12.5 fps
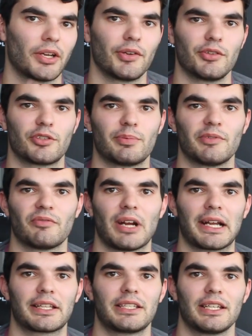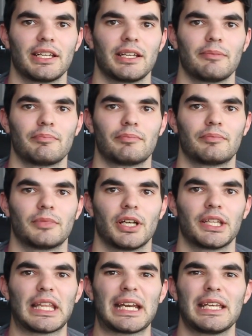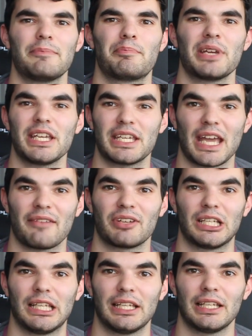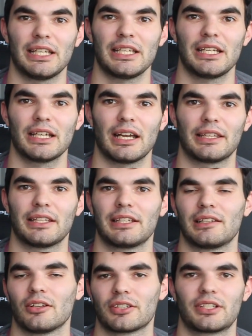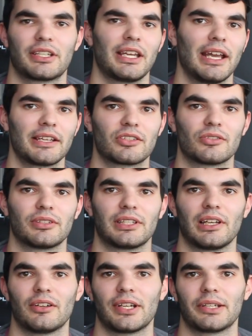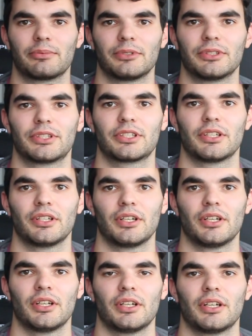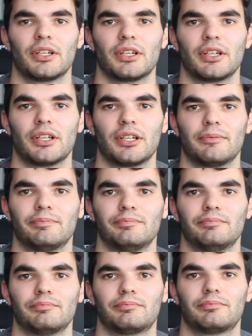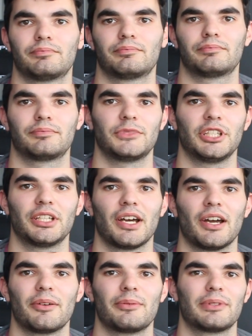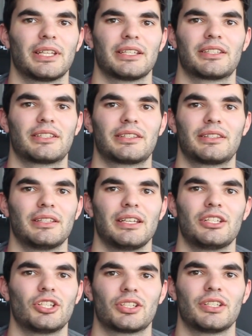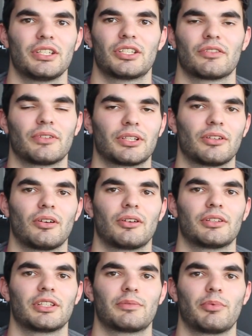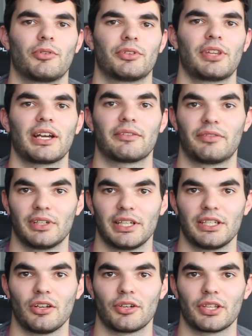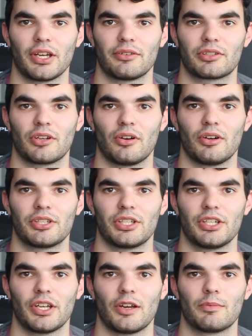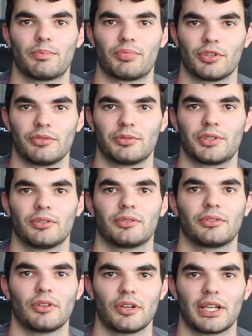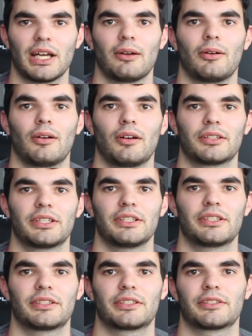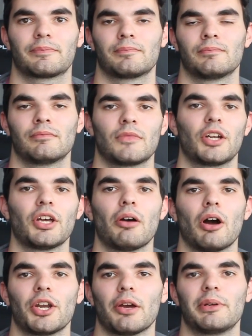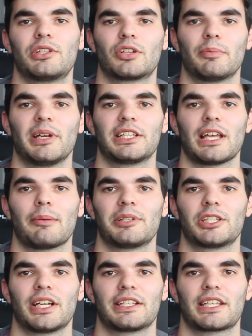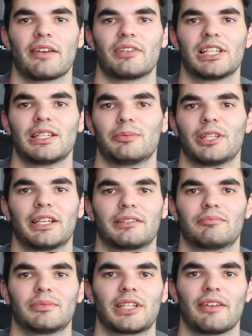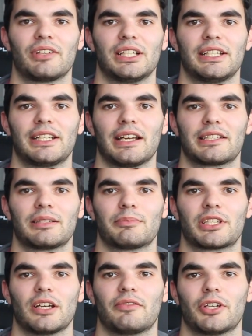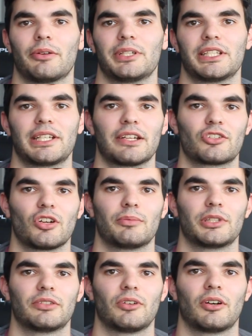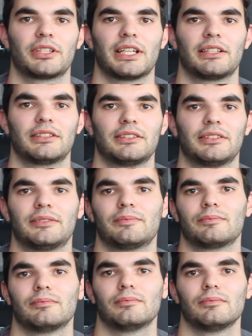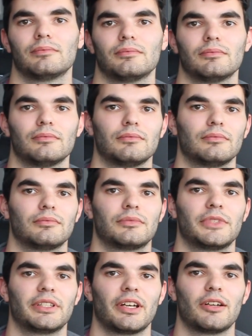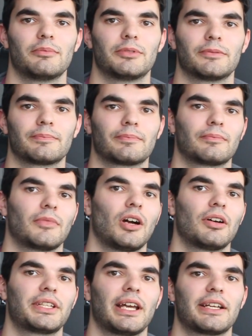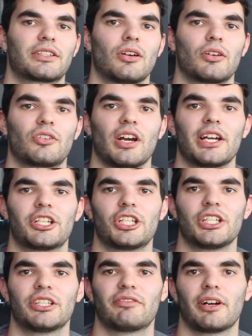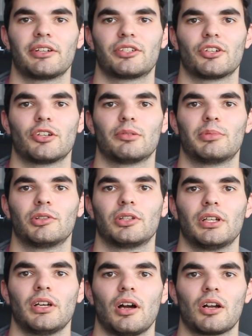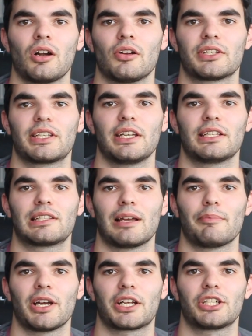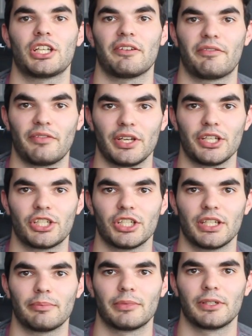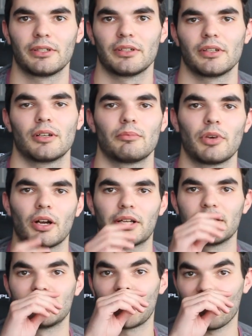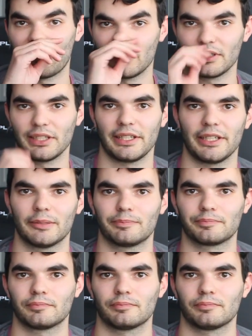Usman wrecked him. Then he beat Kevin Lee, and then he lost to Chiesa and Leon Edwards. You know, he just needs to retire at this point. Thankfully, none of those guys, you know, brutal knockout artists. I know he took a bit of damage against Kevin Lee, but then Kevin Lee gassed himself. I know he did get dropped with the right hand, and you know, but RDA's got a great chin. He's very durable. I can't see Islam Makhachev finishing him, but I can definitely